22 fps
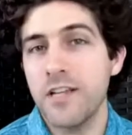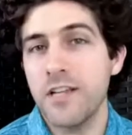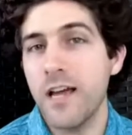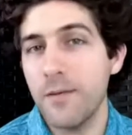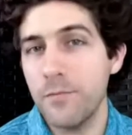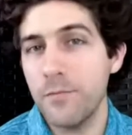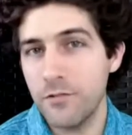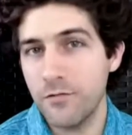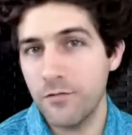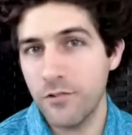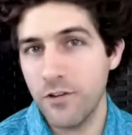
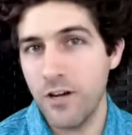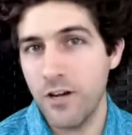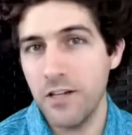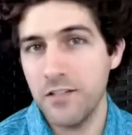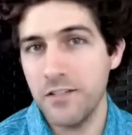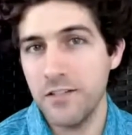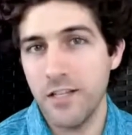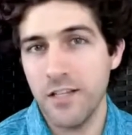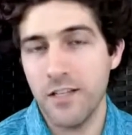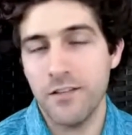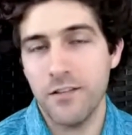types of
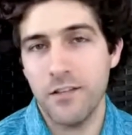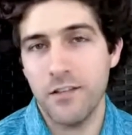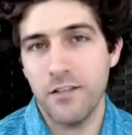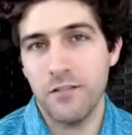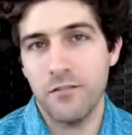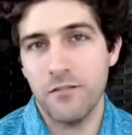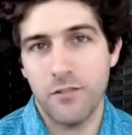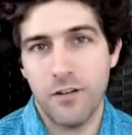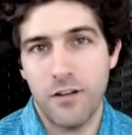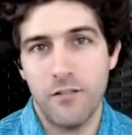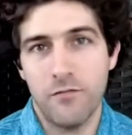content that
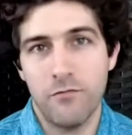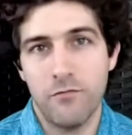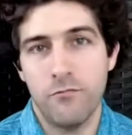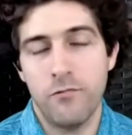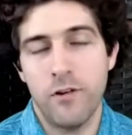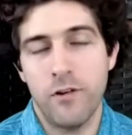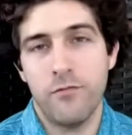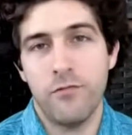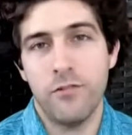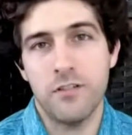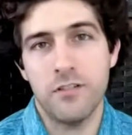you kind of
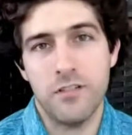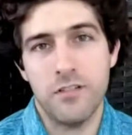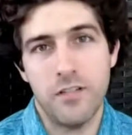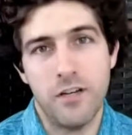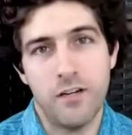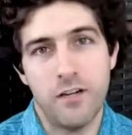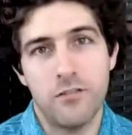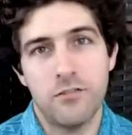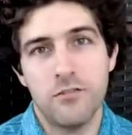referenced there.